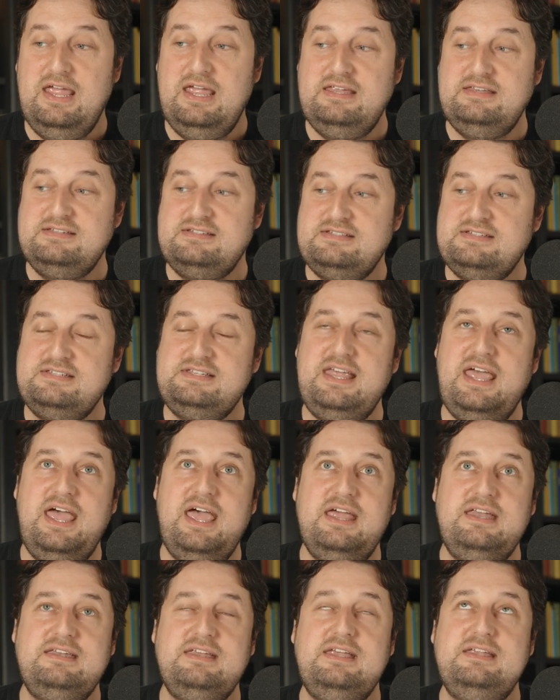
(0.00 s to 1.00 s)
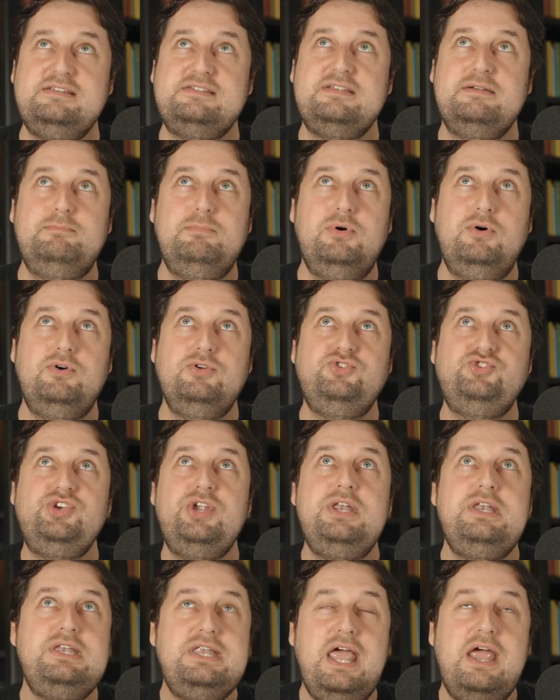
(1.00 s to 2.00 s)
Instead, it's a more
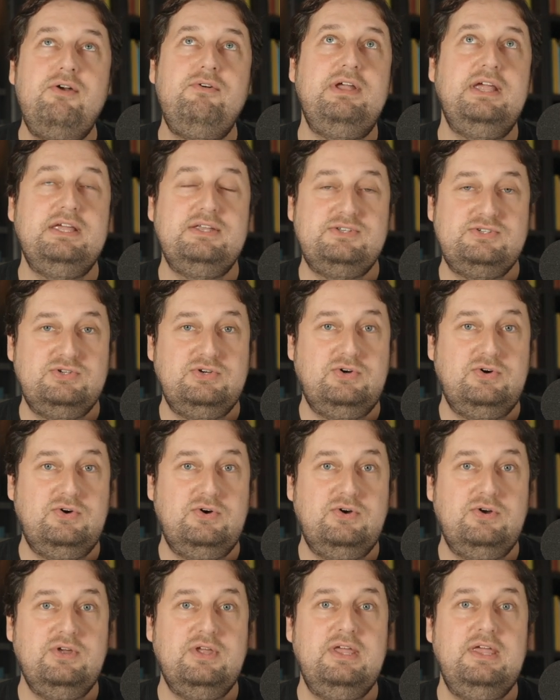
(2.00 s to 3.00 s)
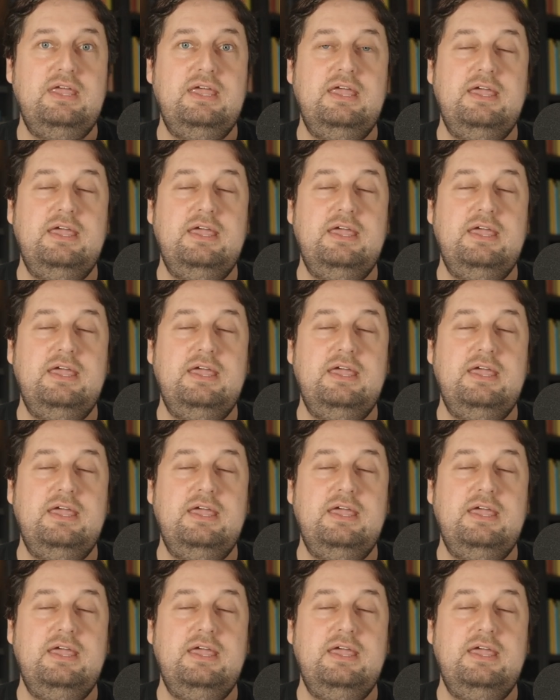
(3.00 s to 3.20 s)
generic talk